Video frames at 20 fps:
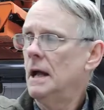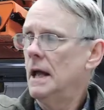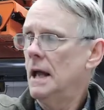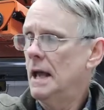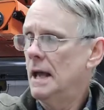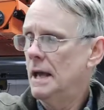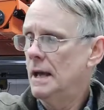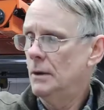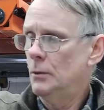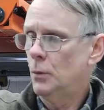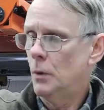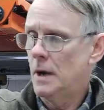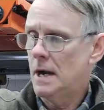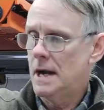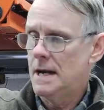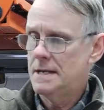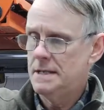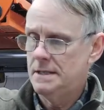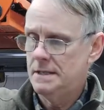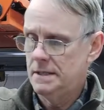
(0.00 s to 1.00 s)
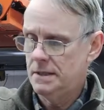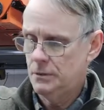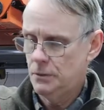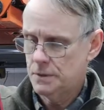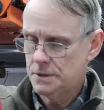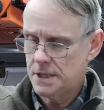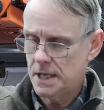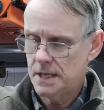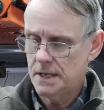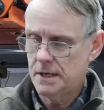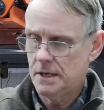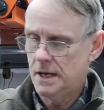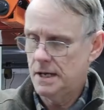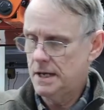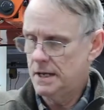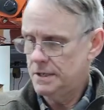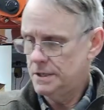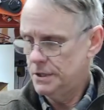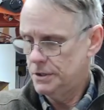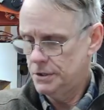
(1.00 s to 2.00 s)
And what I did was I cut
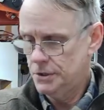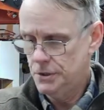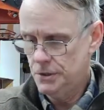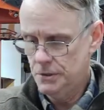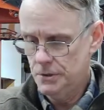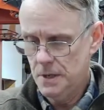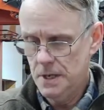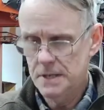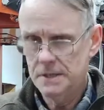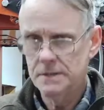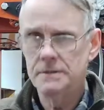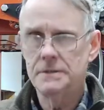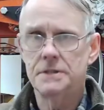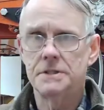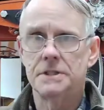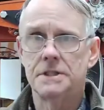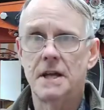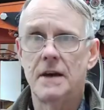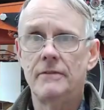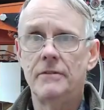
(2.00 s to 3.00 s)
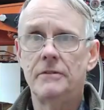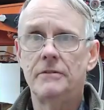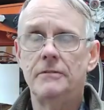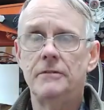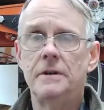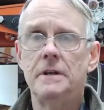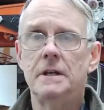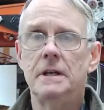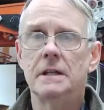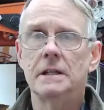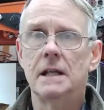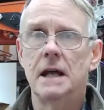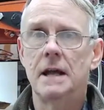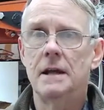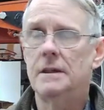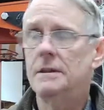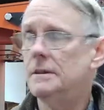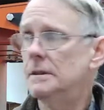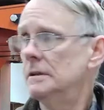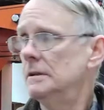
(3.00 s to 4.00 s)
it to seven feet in
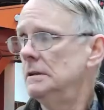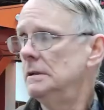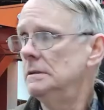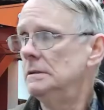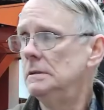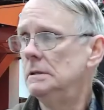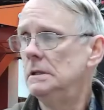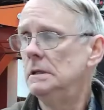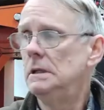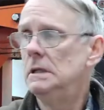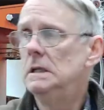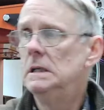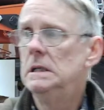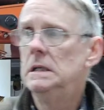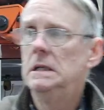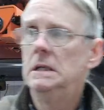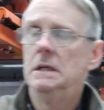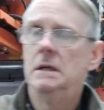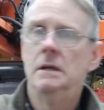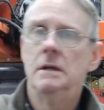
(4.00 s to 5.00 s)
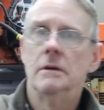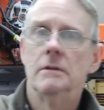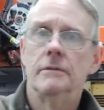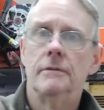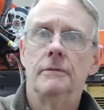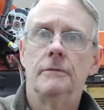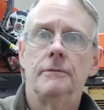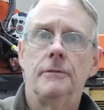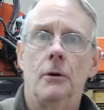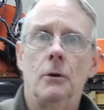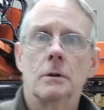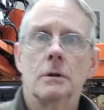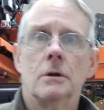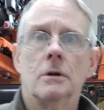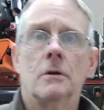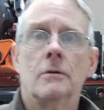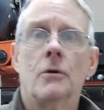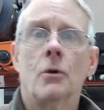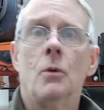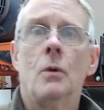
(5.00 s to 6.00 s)
length, fold it
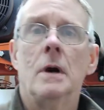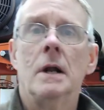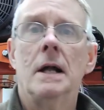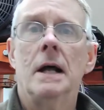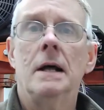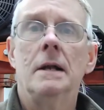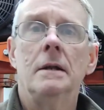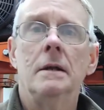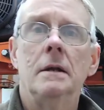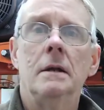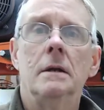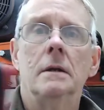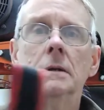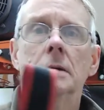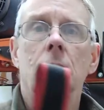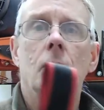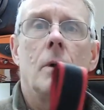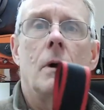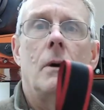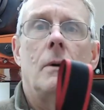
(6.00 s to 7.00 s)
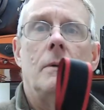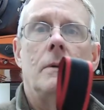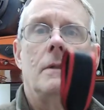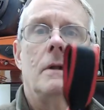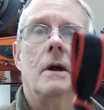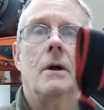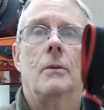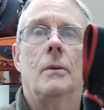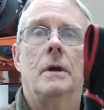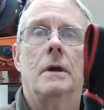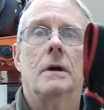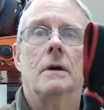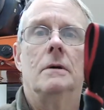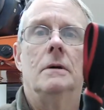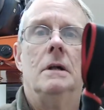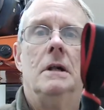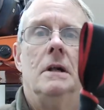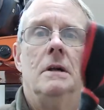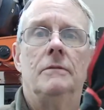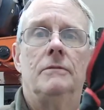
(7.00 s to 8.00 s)
over one end, where, there we
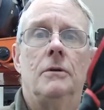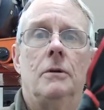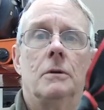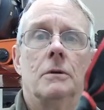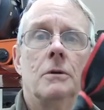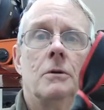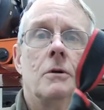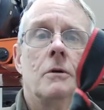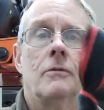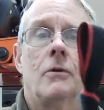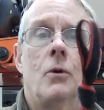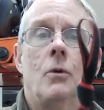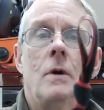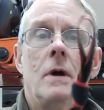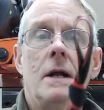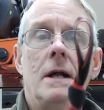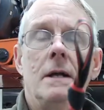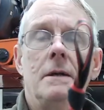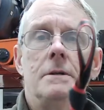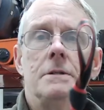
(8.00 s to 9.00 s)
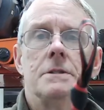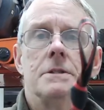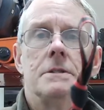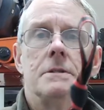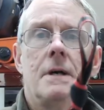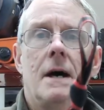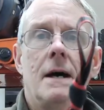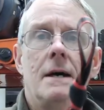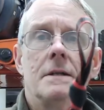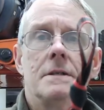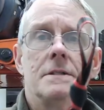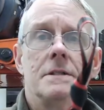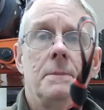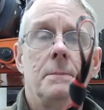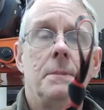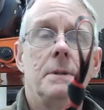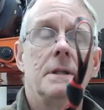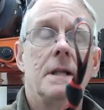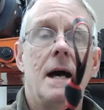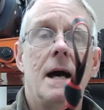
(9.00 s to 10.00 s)
go, fold it over one end, just tied a
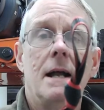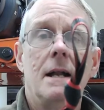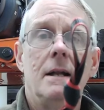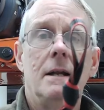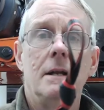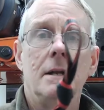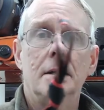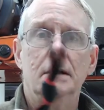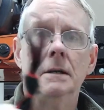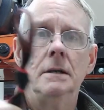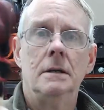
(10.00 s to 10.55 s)
simple knot in it,